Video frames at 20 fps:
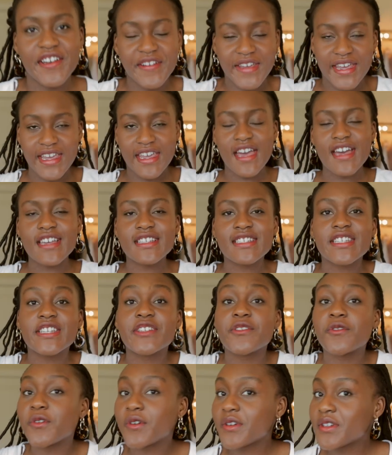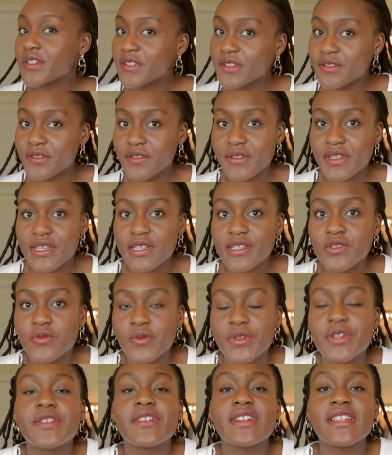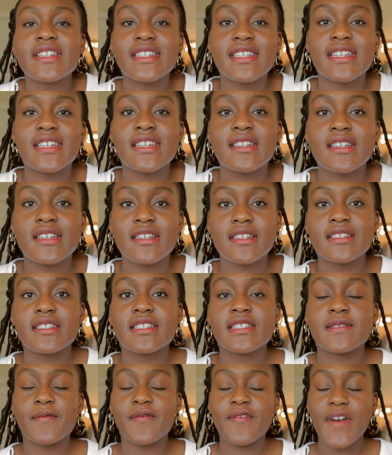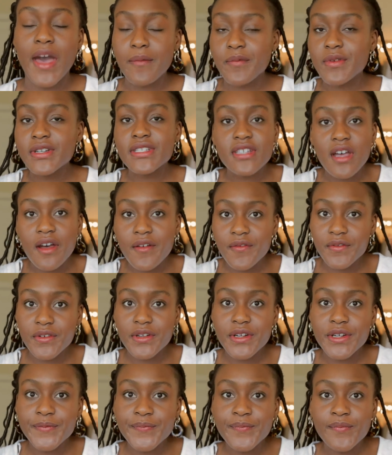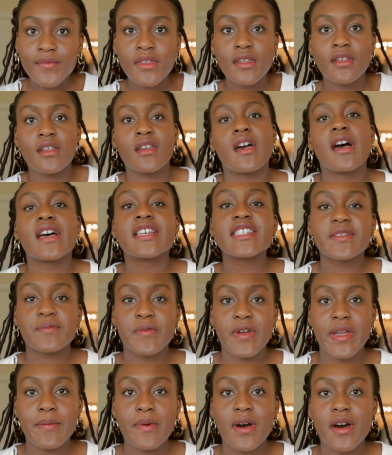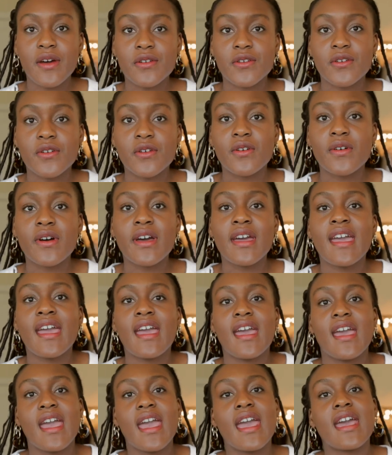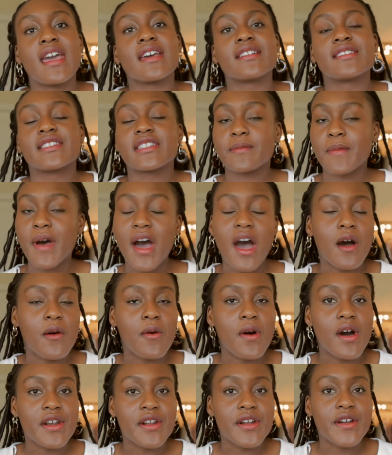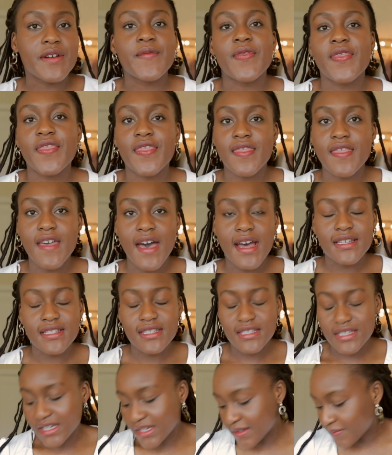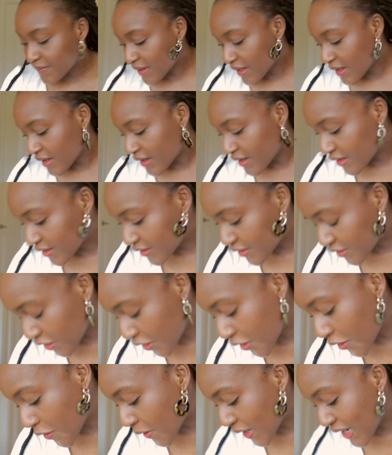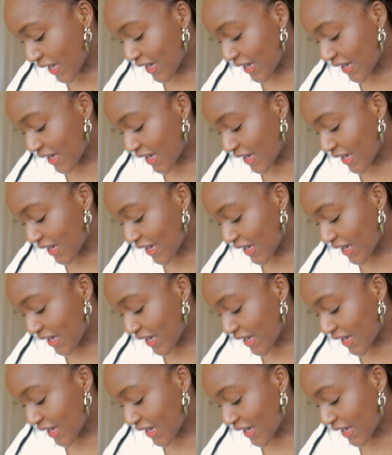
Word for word: Okay guys, in order to do this, what you're gonna need is some fabric softener, a spray bottle, and some hot water. That's it. So